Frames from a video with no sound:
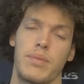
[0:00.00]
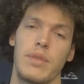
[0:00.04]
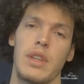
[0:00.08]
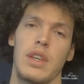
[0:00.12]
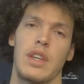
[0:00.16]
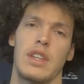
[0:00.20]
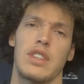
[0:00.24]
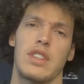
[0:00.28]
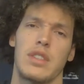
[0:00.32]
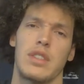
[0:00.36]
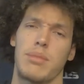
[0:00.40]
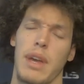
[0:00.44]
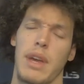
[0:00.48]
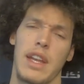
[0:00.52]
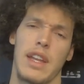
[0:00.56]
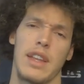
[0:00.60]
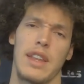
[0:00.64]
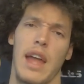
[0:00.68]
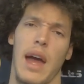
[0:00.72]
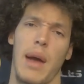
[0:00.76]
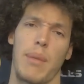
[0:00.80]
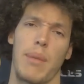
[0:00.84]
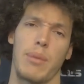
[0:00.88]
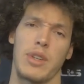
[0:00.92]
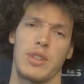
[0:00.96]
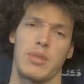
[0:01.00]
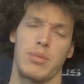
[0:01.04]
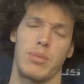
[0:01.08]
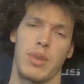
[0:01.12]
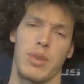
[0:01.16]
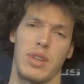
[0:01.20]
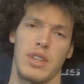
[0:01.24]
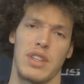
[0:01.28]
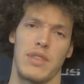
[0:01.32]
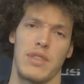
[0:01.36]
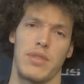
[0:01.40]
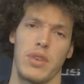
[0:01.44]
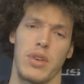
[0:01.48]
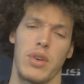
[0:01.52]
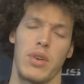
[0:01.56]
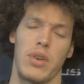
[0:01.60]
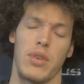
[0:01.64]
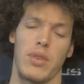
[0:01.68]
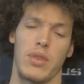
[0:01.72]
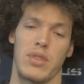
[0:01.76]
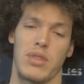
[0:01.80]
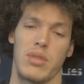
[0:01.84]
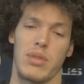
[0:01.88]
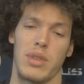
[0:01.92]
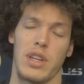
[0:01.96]
It just made it that much more
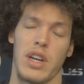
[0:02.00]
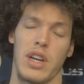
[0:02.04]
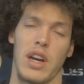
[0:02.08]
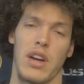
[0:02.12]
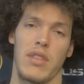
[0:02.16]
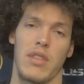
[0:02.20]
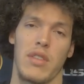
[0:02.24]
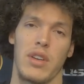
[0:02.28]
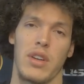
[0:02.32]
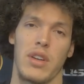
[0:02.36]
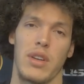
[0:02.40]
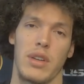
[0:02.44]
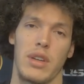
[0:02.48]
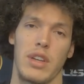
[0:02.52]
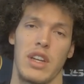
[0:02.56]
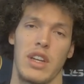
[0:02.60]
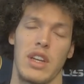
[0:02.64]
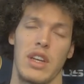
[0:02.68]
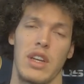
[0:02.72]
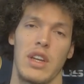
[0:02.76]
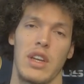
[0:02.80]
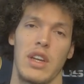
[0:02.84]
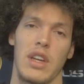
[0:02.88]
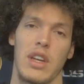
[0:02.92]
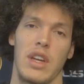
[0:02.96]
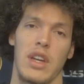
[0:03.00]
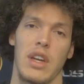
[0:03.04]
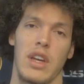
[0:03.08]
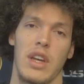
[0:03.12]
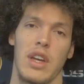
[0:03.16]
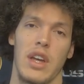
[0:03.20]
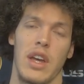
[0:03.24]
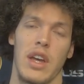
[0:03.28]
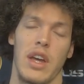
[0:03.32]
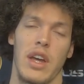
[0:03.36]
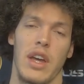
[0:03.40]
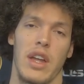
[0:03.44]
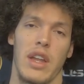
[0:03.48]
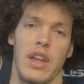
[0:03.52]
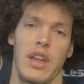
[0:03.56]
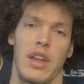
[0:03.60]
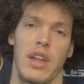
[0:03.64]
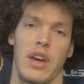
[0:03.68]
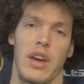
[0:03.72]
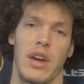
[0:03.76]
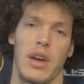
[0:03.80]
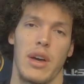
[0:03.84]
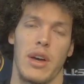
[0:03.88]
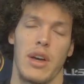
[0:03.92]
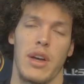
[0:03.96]
difficult to recover and
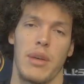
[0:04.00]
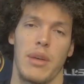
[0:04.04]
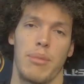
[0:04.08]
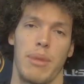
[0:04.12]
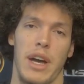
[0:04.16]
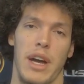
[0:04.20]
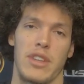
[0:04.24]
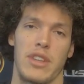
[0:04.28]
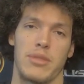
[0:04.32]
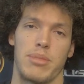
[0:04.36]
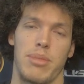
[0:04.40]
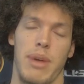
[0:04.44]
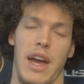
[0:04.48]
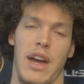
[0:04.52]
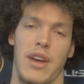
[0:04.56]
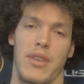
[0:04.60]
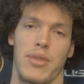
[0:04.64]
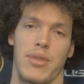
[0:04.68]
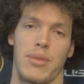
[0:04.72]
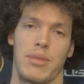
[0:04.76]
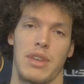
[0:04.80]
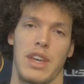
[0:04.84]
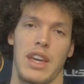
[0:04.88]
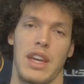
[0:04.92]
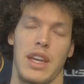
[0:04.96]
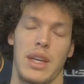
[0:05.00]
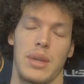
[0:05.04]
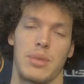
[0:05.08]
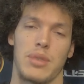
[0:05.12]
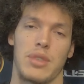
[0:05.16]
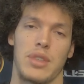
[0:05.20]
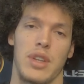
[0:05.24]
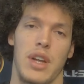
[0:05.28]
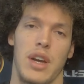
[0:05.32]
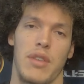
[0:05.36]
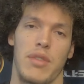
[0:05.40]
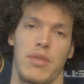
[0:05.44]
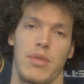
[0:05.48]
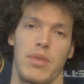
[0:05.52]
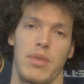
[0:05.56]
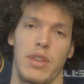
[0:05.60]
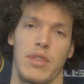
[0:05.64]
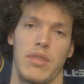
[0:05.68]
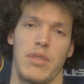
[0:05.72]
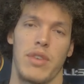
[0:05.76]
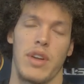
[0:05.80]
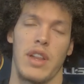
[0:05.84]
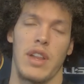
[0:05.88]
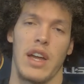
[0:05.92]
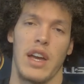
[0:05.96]
uh, back from games. And I really
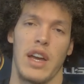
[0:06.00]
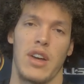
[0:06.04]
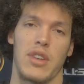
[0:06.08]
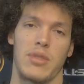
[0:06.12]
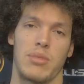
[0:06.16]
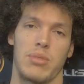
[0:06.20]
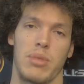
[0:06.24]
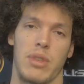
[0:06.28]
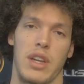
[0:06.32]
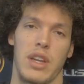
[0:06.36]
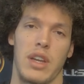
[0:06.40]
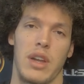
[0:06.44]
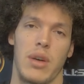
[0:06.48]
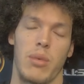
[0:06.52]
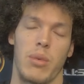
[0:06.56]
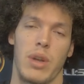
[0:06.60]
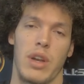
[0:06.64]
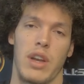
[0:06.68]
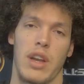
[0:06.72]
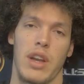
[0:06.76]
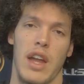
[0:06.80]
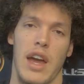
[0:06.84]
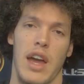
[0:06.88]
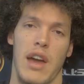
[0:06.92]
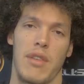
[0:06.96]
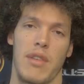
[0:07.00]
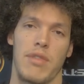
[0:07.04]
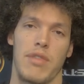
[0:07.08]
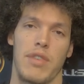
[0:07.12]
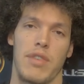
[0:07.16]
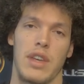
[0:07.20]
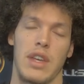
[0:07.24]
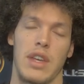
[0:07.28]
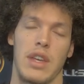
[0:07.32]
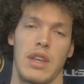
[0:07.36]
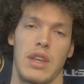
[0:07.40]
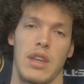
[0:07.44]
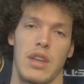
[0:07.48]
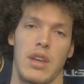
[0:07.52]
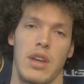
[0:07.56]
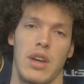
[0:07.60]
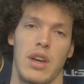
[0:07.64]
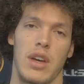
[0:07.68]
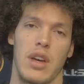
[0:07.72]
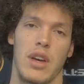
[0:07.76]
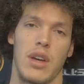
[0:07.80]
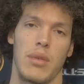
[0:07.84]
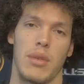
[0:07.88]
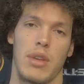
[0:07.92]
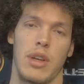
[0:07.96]
felt like I was playing on one and a half feet
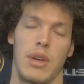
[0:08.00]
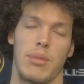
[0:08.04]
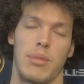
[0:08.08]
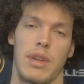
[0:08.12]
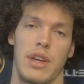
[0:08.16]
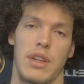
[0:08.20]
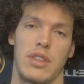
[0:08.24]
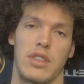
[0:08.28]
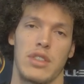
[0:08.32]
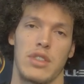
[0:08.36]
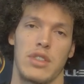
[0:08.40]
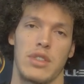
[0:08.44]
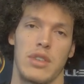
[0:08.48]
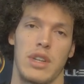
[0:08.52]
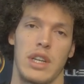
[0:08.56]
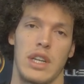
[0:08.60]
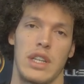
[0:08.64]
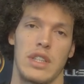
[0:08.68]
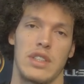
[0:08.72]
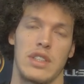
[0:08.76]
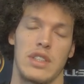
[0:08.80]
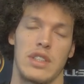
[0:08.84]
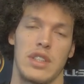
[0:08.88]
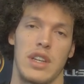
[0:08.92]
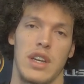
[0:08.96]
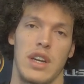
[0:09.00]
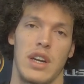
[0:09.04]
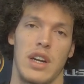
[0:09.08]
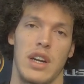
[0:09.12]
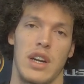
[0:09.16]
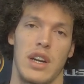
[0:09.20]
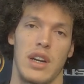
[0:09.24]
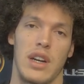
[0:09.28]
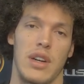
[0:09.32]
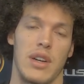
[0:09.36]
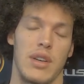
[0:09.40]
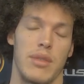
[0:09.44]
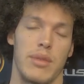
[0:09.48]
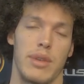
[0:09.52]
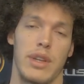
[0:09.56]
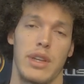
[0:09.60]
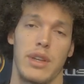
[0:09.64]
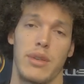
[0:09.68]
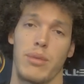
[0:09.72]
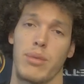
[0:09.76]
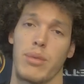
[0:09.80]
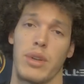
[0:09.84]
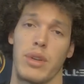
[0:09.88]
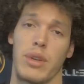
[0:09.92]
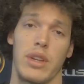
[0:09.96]
um, come down the stretch. Uh, and it
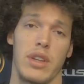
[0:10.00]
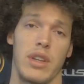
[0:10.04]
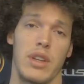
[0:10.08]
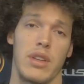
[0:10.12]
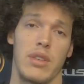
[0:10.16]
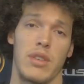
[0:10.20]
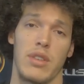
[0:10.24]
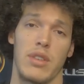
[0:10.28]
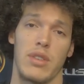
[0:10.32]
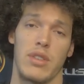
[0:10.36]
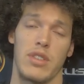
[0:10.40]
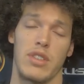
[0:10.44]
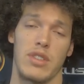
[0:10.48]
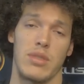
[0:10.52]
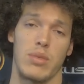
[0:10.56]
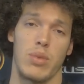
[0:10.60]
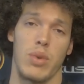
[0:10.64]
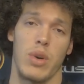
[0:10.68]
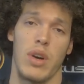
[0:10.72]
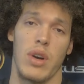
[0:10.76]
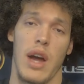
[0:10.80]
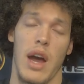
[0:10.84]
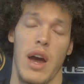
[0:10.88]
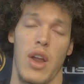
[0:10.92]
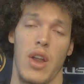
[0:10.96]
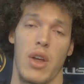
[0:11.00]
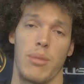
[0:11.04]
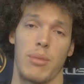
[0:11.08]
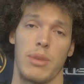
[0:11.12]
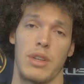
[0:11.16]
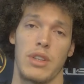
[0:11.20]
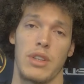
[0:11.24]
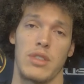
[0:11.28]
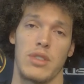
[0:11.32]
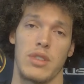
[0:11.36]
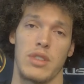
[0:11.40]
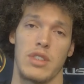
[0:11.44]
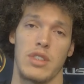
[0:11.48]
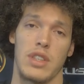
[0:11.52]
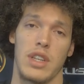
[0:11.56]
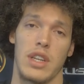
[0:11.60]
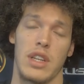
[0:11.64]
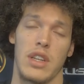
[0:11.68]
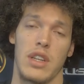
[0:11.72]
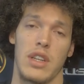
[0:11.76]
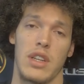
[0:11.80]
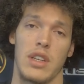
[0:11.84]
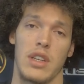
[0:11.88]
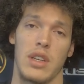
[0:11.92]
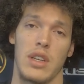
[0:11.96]
really just wore out on me towards the end
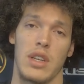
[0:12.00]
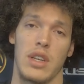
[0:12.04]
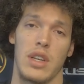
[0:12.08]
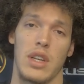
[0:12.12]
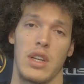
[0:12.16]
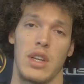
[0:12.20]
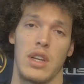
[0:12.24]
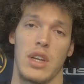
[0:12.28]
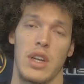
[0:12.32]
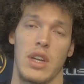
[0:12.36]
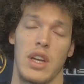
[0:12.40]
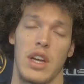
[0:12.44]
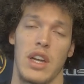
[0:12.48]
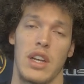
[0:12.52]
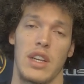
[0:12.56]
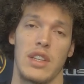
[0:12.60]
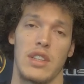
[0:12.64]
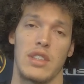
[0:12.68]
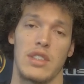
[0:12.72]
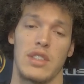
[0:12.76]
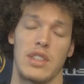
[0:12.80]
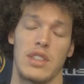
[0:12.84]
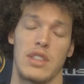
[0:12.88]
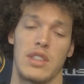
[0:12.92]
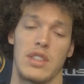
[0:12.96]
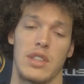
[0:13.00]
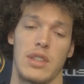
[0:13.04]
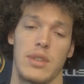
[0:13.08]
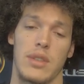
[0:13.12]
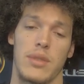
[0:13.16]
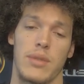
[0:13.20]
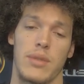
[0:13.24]
of the, end of the season.